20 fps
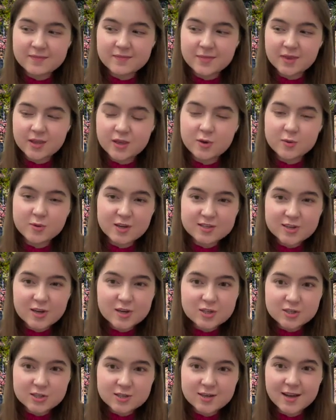the Q&A
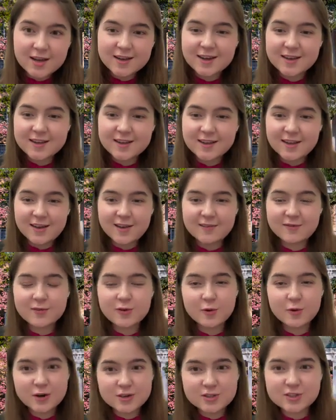session, I got like a
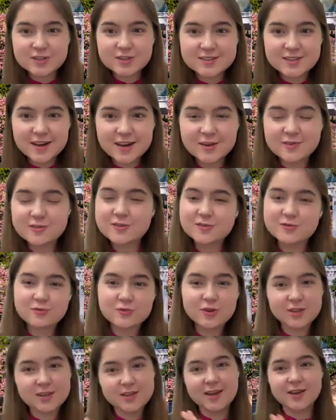few questions that I just
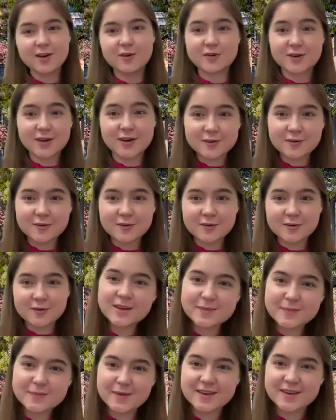really kind of rattled
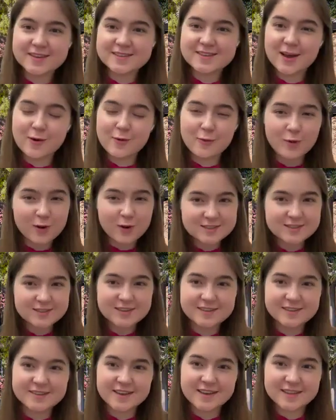me because I wasn't
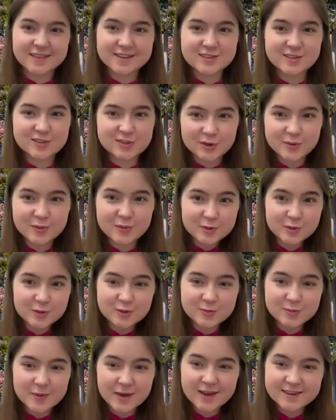exactly sure what to
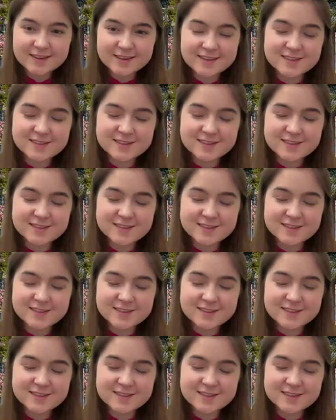expect.